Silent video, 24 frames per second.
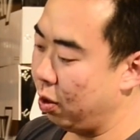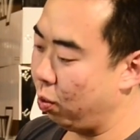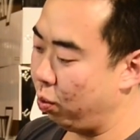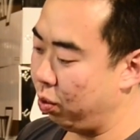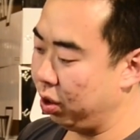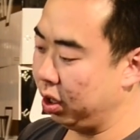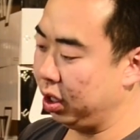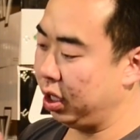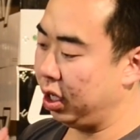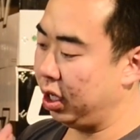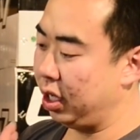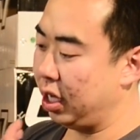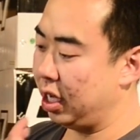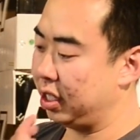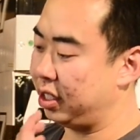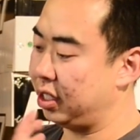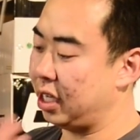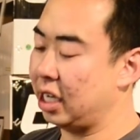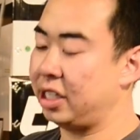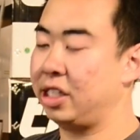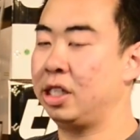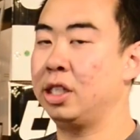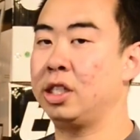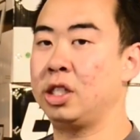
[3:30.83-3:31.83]
really
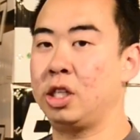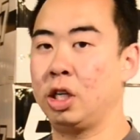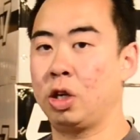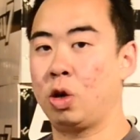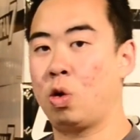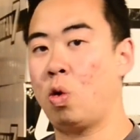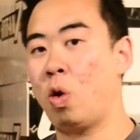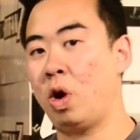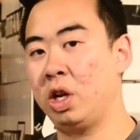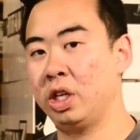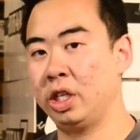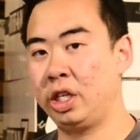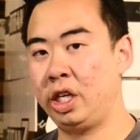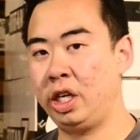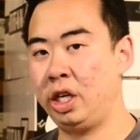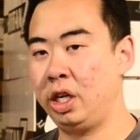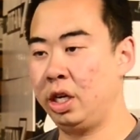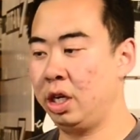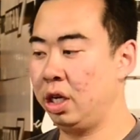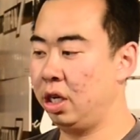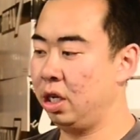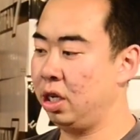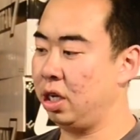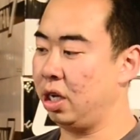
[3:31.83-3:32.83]
assesses to the
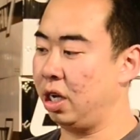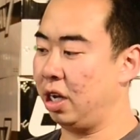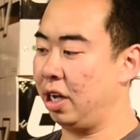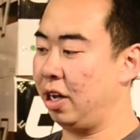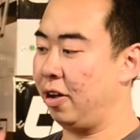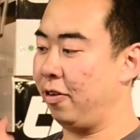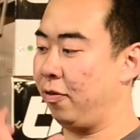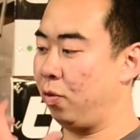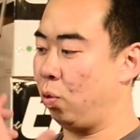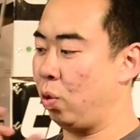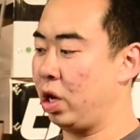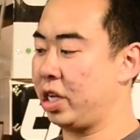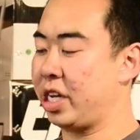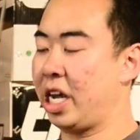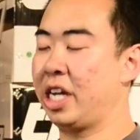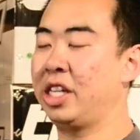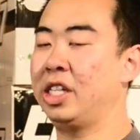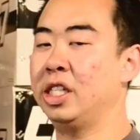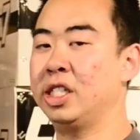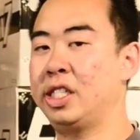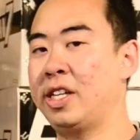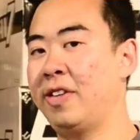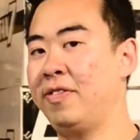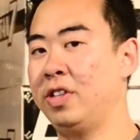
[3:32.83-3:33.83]
quality of what
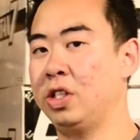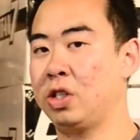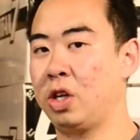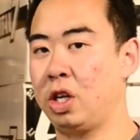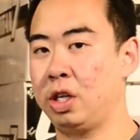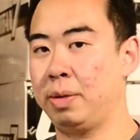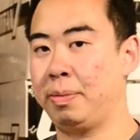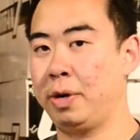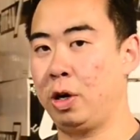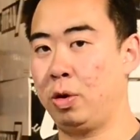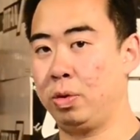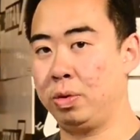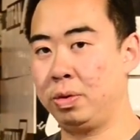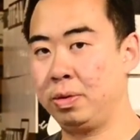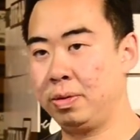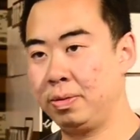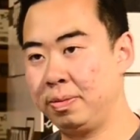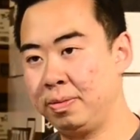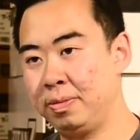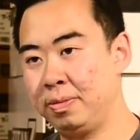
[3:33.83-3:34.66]
TITAN7 is all about.